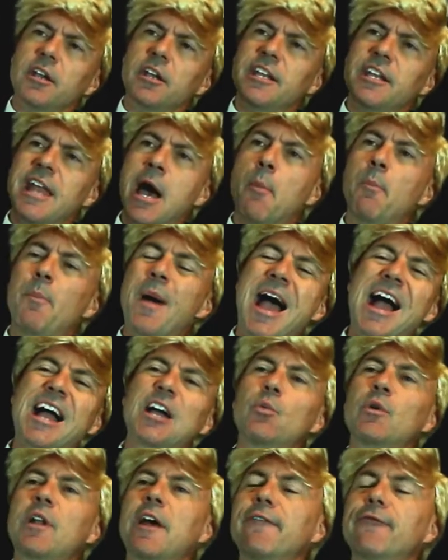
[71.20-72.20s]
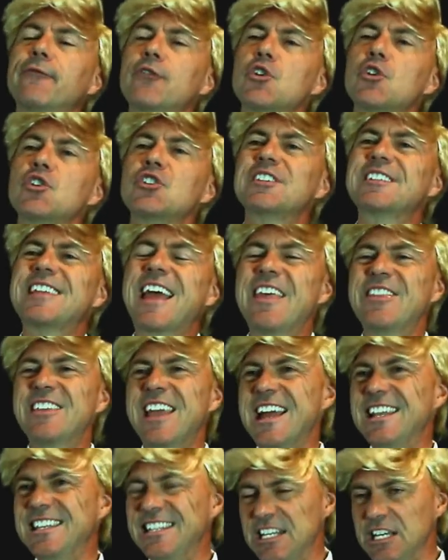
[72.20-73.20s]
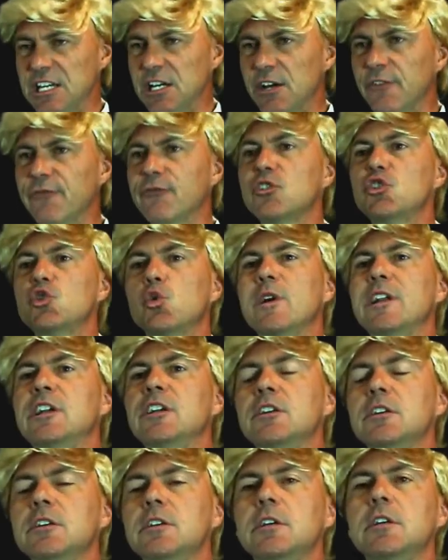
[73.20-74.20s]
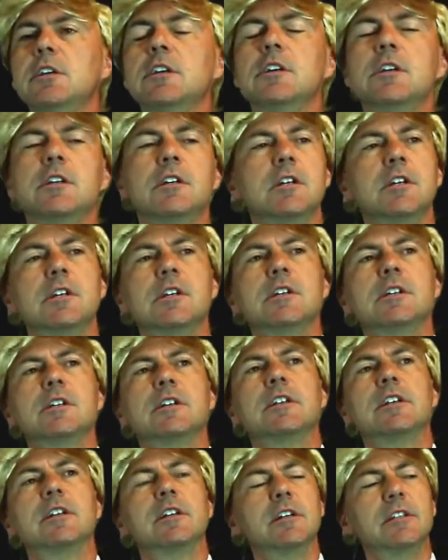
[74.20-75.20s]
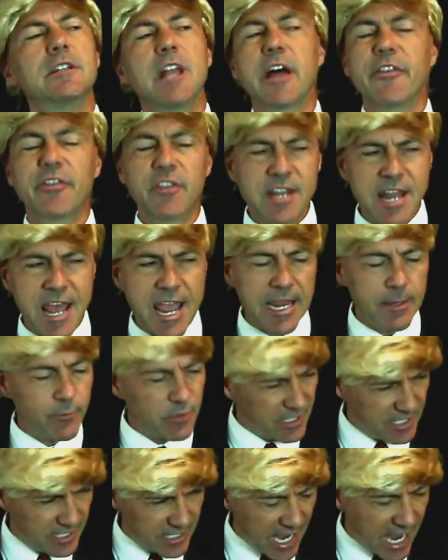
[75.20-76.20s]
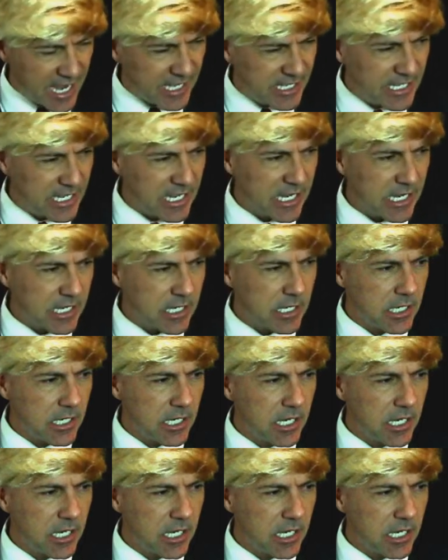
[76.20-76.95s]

Now, back when I first had the idea for Twitter, not the name, just the idea,